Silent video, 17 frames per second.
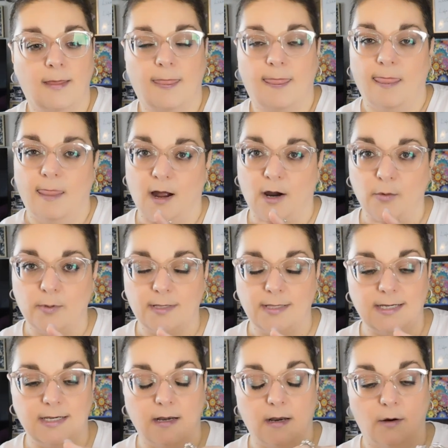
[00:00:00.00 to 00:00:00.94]
not
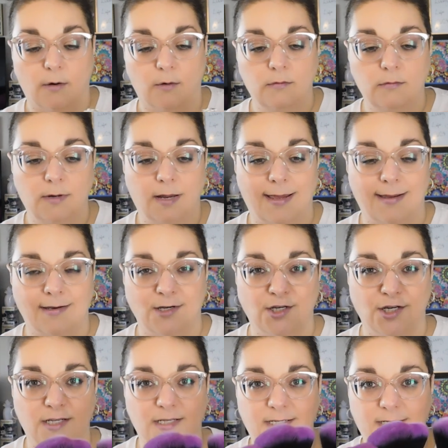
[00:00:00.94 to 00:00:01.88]
really known and
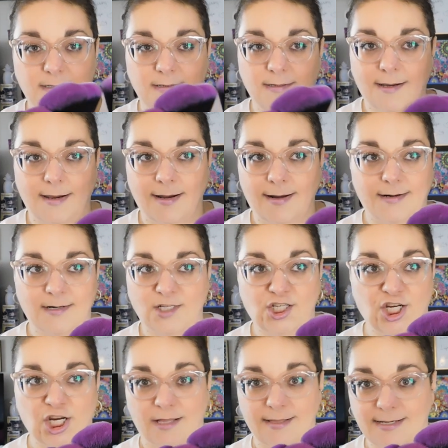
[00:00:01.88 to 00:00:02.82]
just
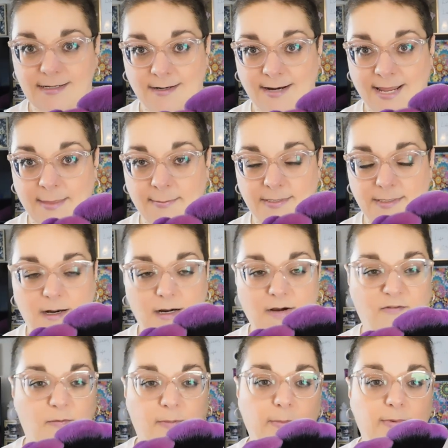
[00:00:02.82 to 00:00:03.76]
chilling on Amazon
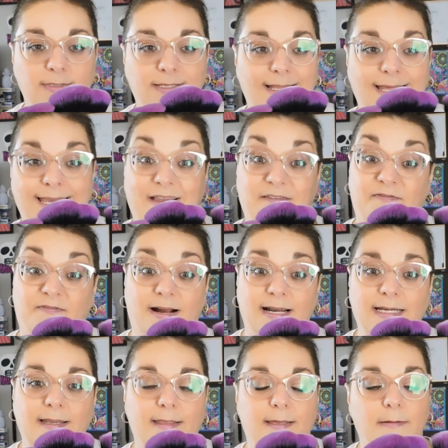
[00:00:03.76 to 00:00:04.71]
for people to like
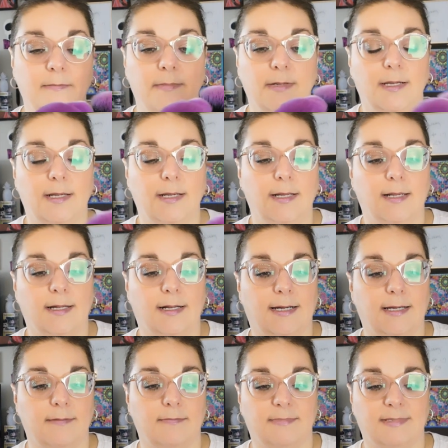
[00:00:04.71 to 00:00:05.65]
find them.
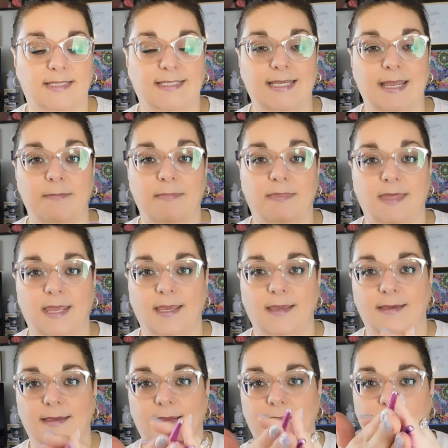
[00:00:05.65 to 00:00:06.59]
Same thing
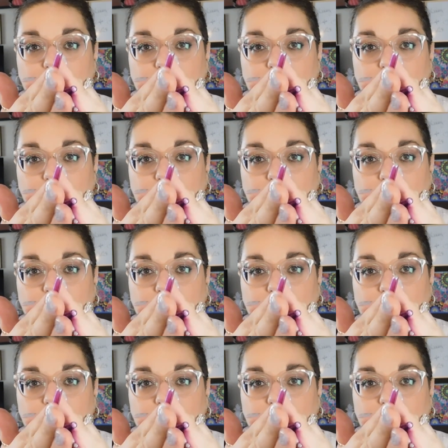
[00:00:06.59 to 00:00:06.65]
again,